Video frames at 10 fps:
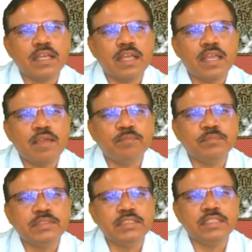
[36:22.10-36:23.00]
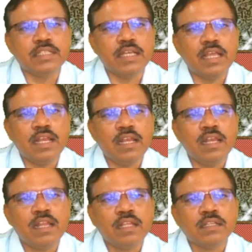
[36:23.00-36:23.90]

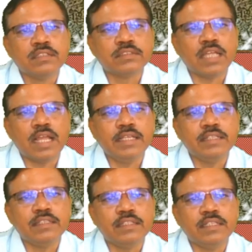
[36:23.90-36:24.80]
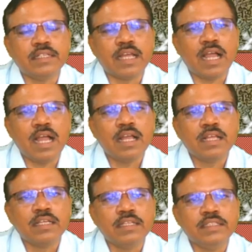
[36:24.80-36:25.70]
mgl sin theta
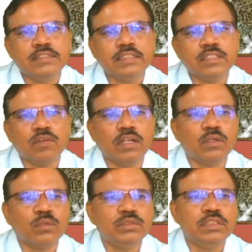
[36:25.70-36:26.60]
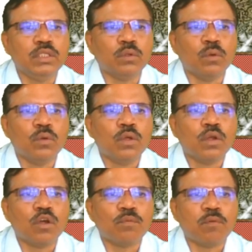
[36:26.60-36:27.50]
is equal to 0.
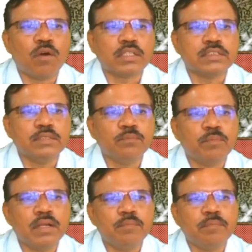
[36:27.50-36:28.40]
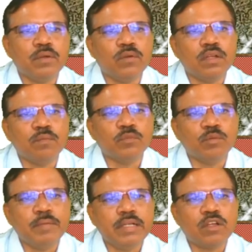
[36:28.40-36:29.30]
Now for simple pendulum,
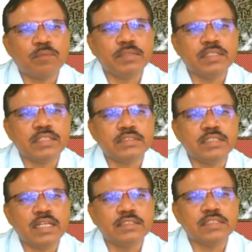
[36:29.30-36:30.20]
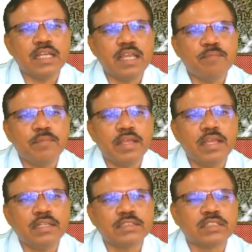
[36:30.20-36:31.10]
moment of inertia is
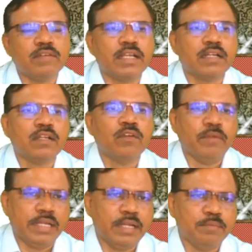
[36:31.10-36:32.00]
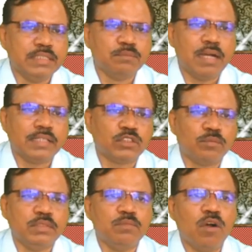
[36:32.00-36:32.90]
ml square, where m is mass
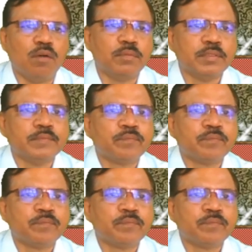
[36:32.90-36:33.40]
of the bob.